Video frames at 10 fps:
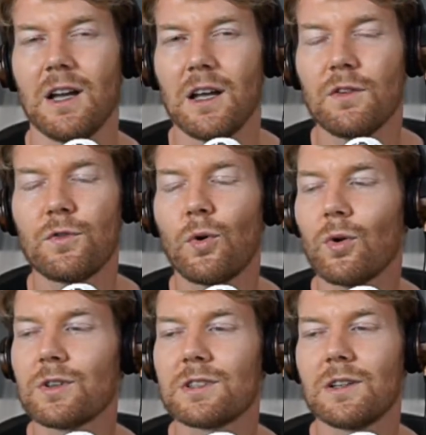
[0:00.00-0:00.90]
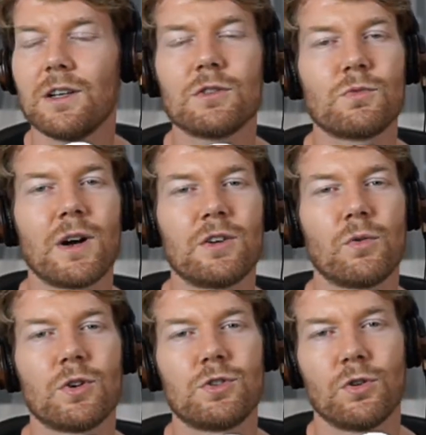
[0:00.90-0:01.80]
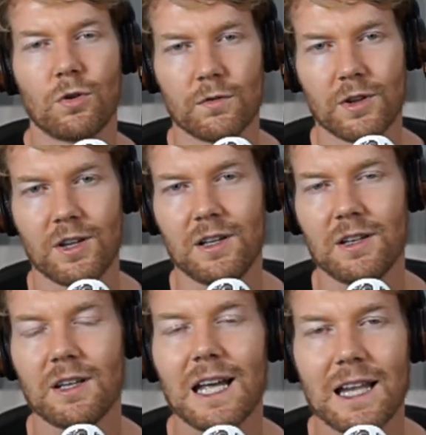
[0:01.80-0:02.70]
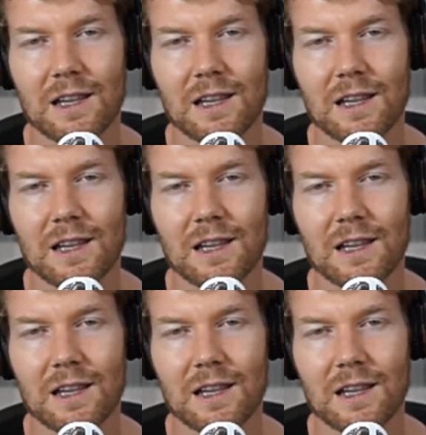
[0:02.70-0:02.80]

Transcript: And of course, here's where I don't want you to overthink it.